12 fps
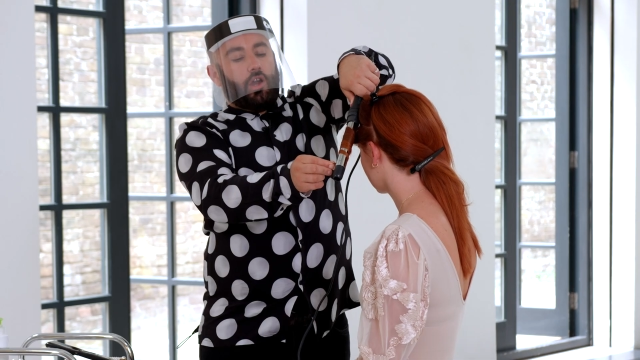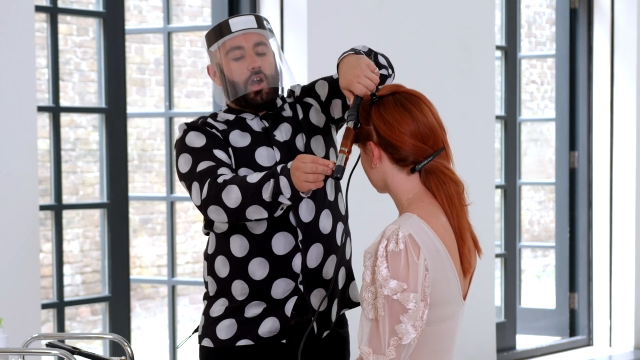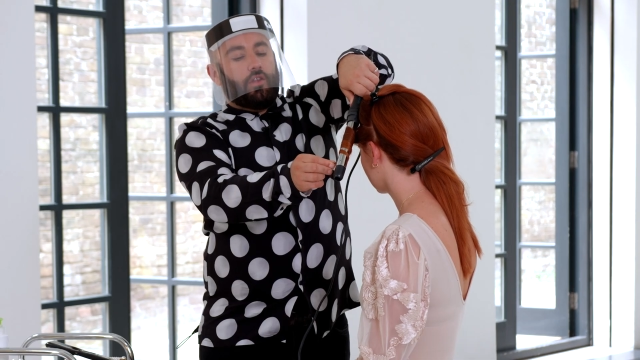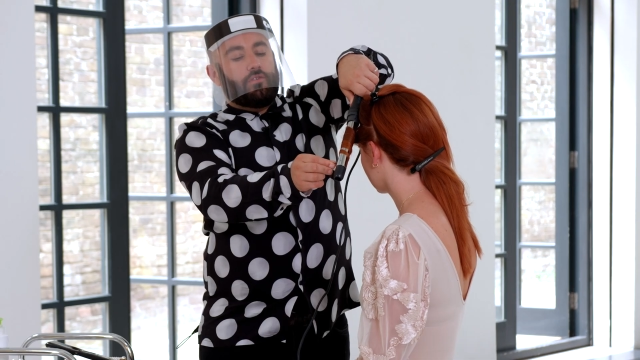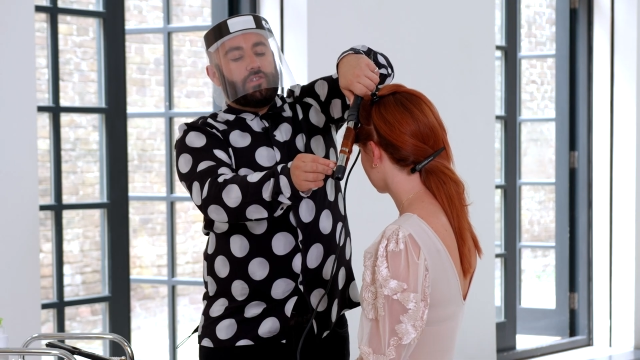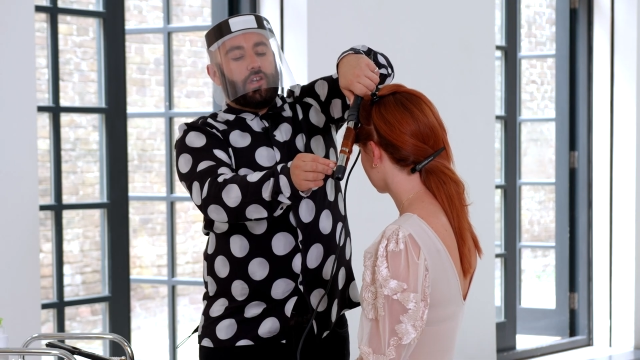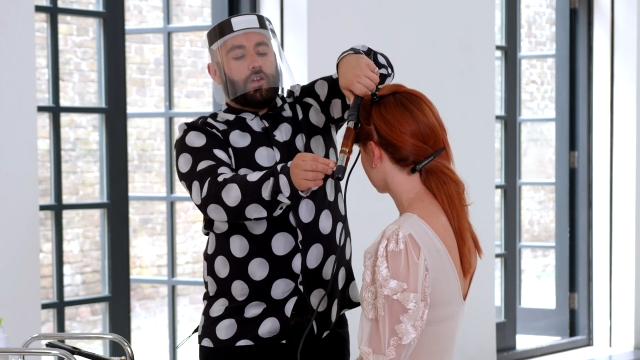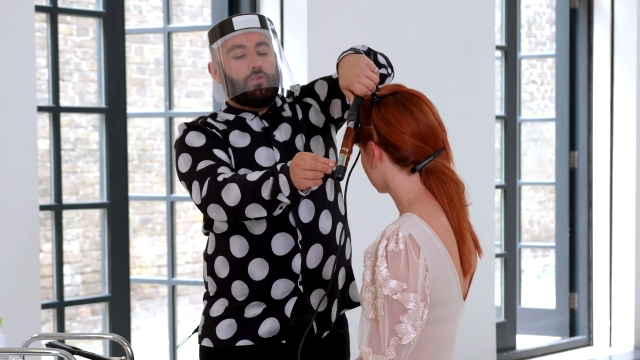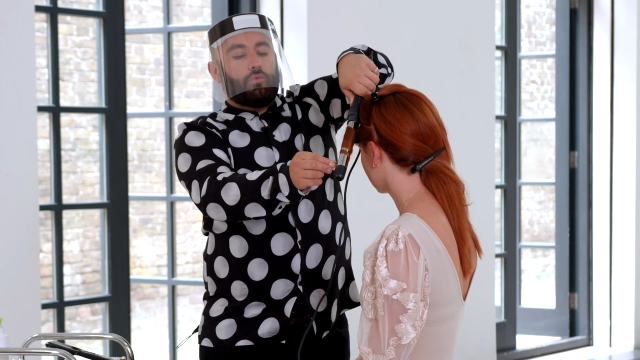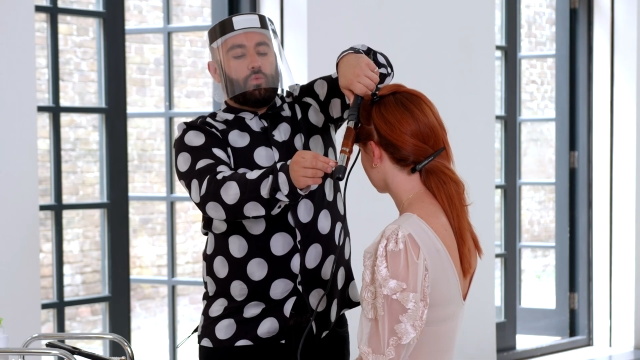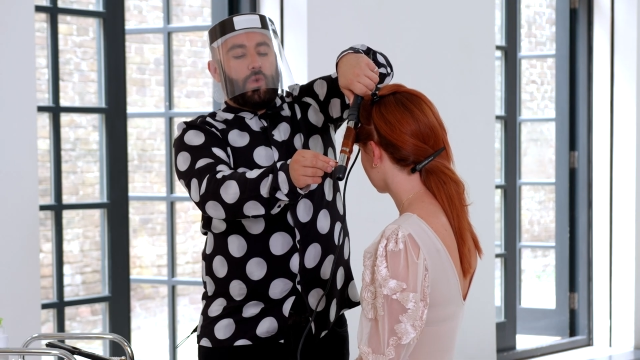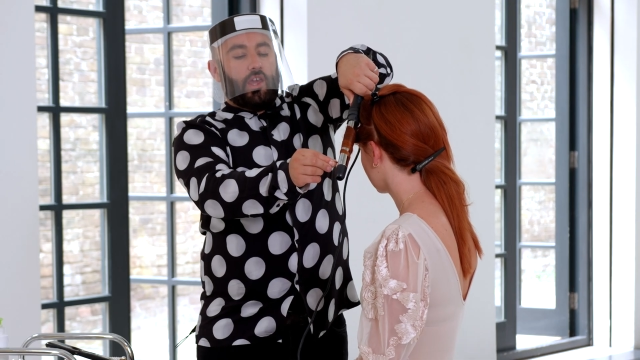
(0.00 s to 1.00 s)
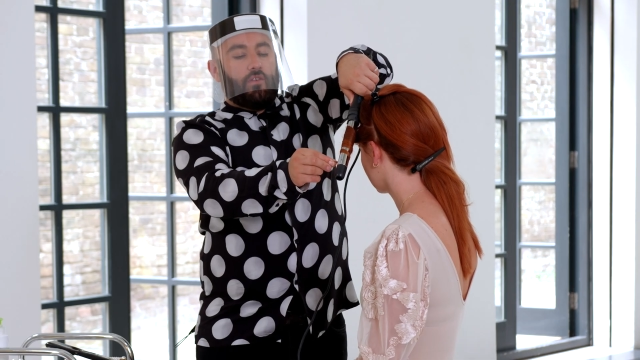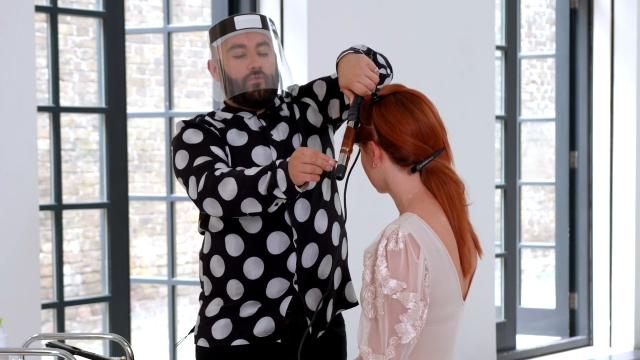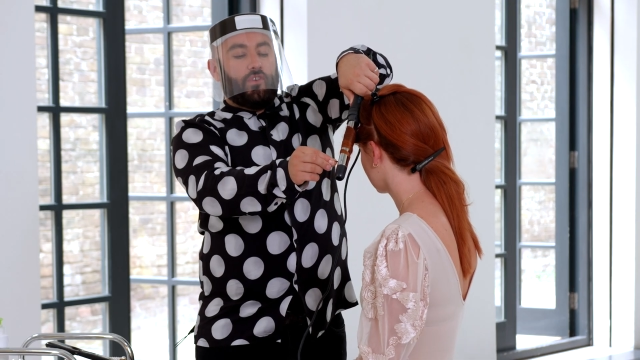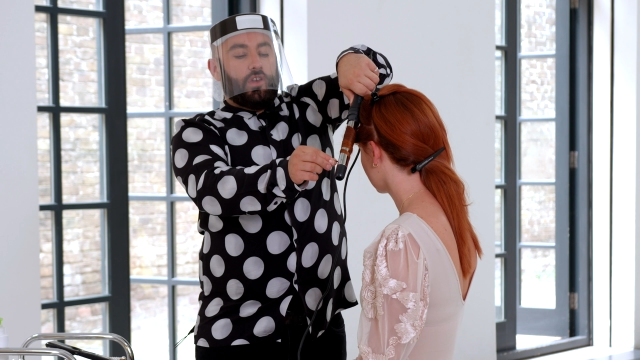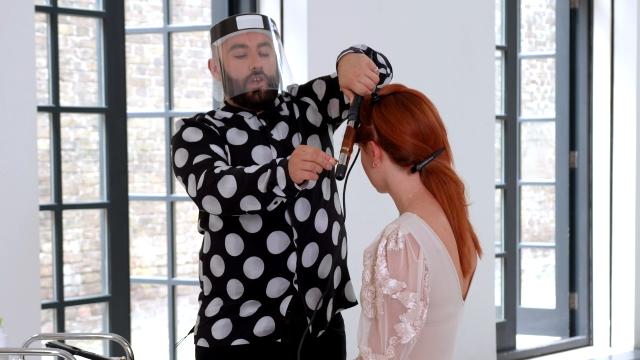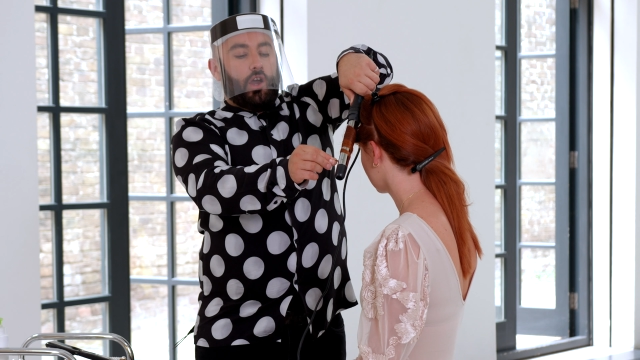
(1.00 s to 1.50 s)
undone wave.
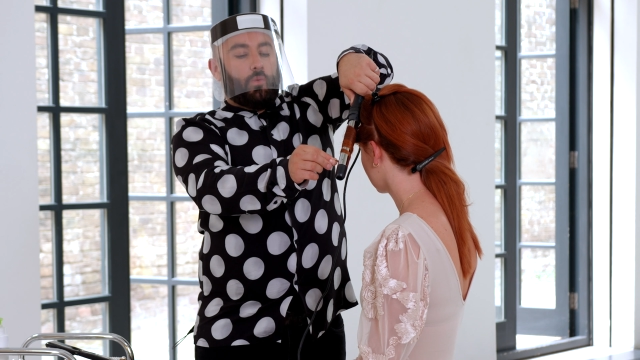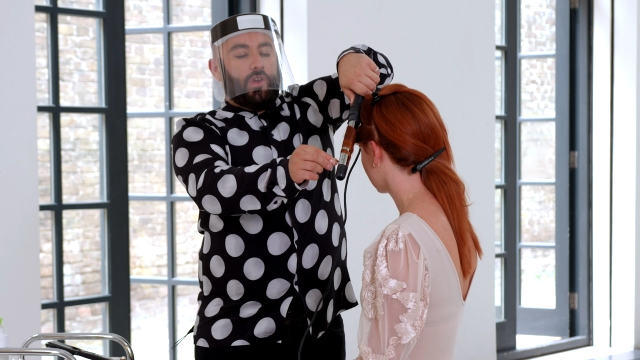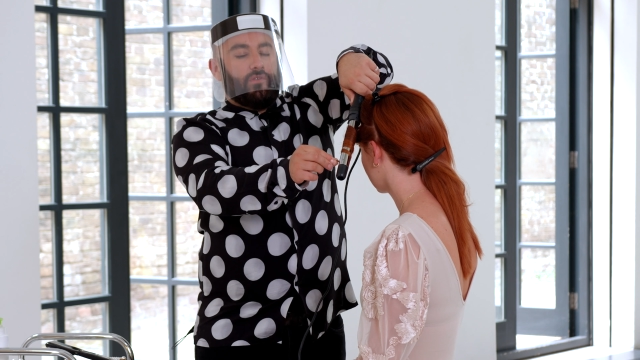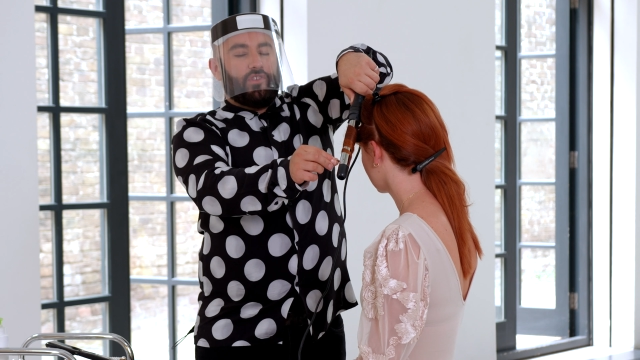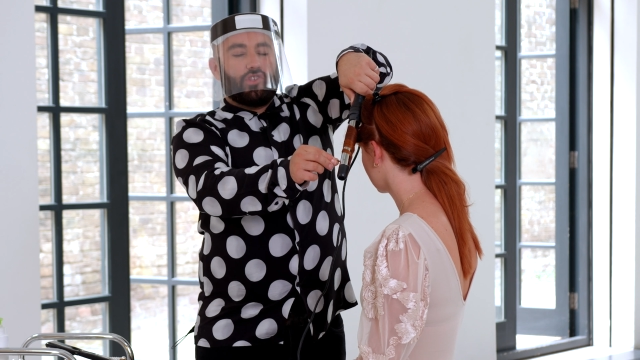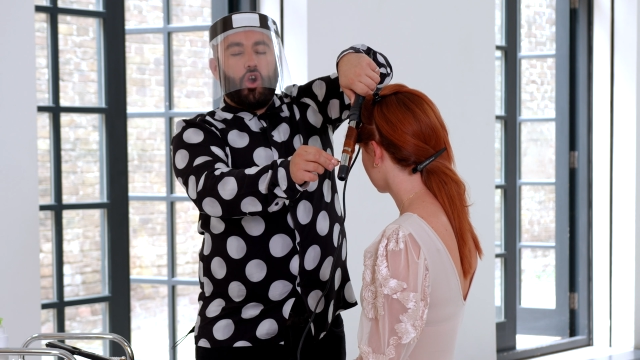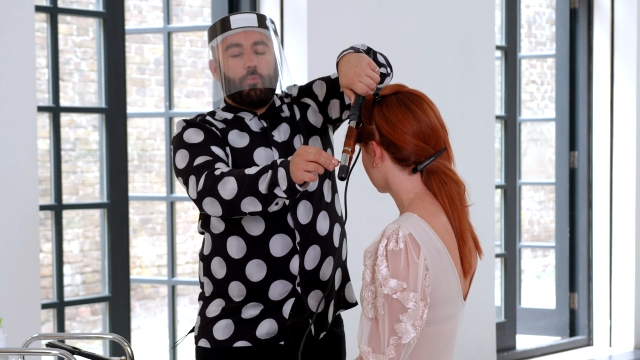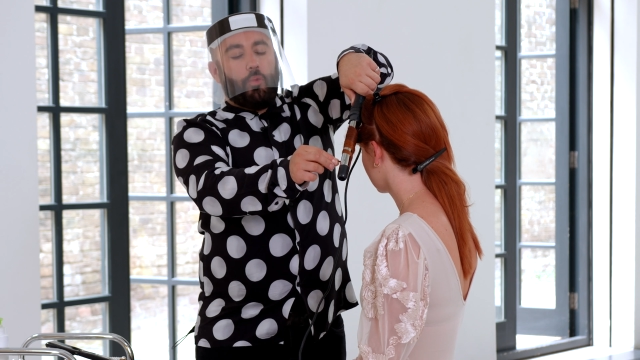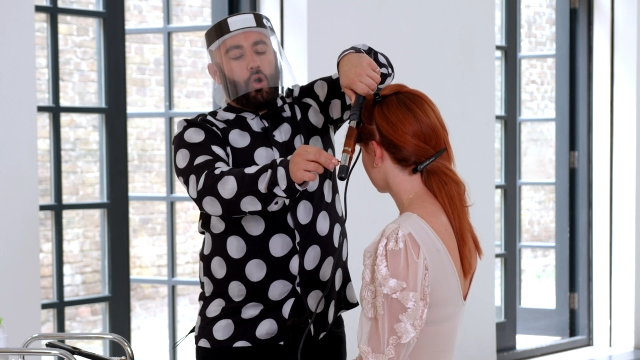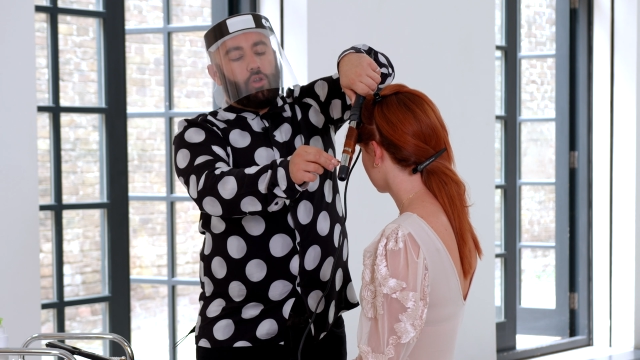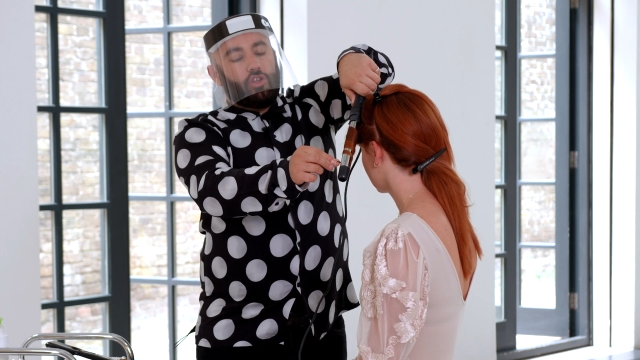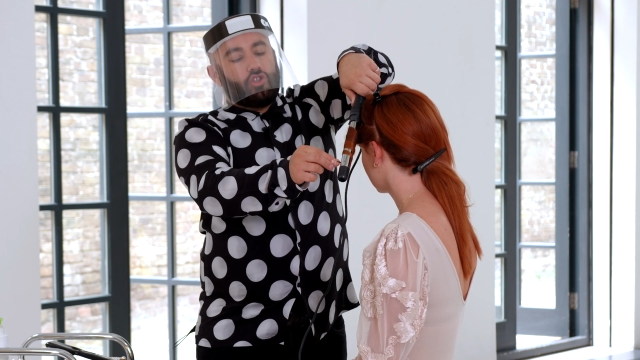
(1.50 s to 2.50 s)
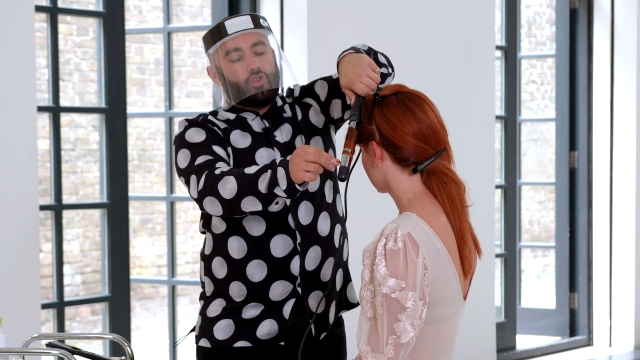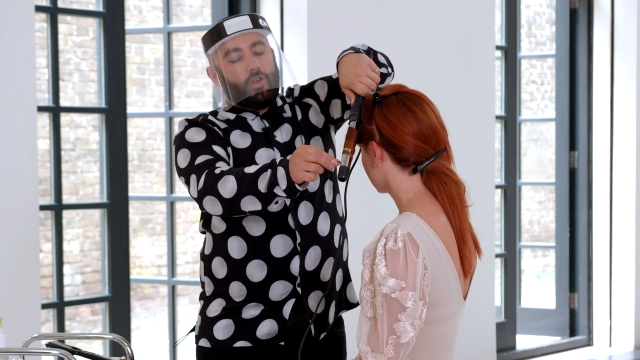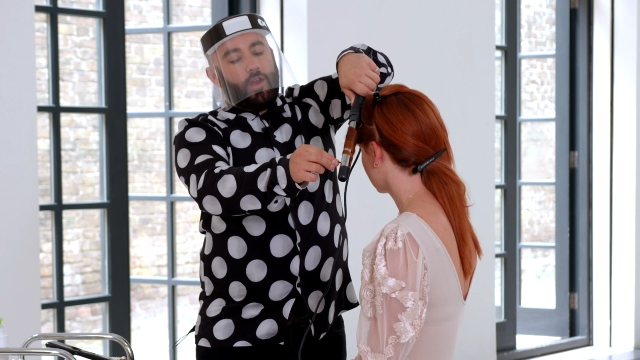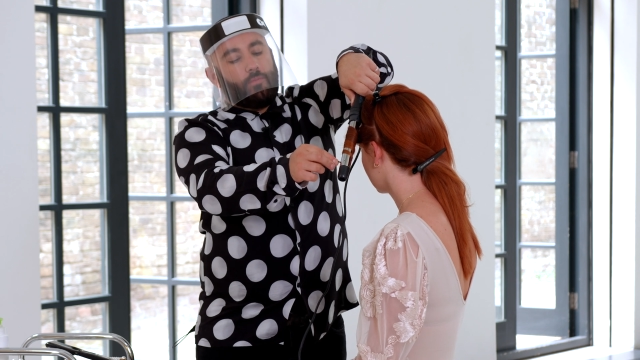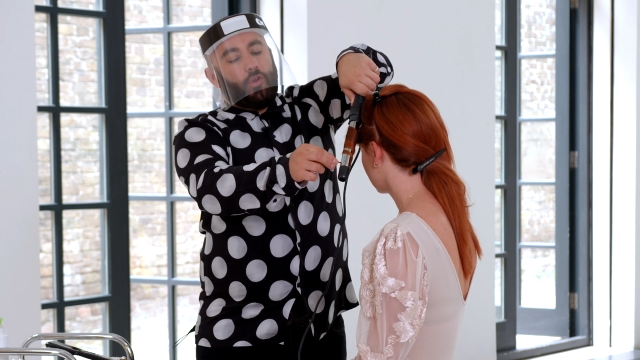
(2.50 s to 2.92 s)
A wave that's got a polish to it,